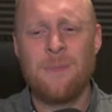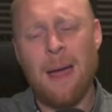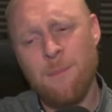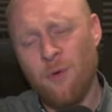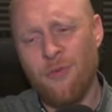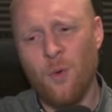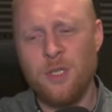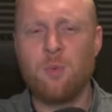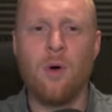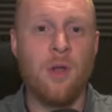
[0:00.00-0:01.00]
I'm not for
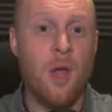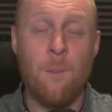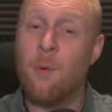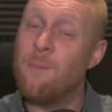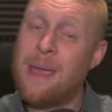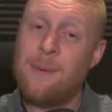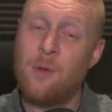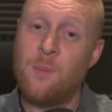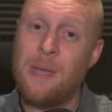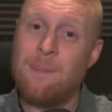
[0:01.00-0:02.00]
this one, but maybe
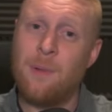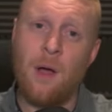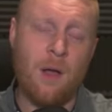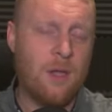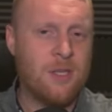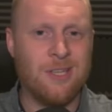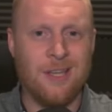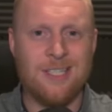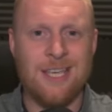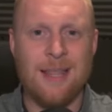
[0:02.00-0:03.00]
other people are. So
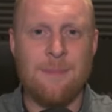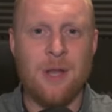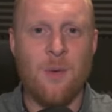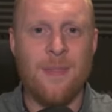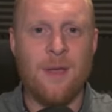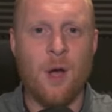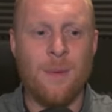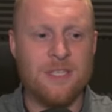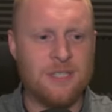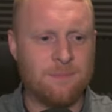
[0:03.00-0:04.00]
like I say, let me know in the comments.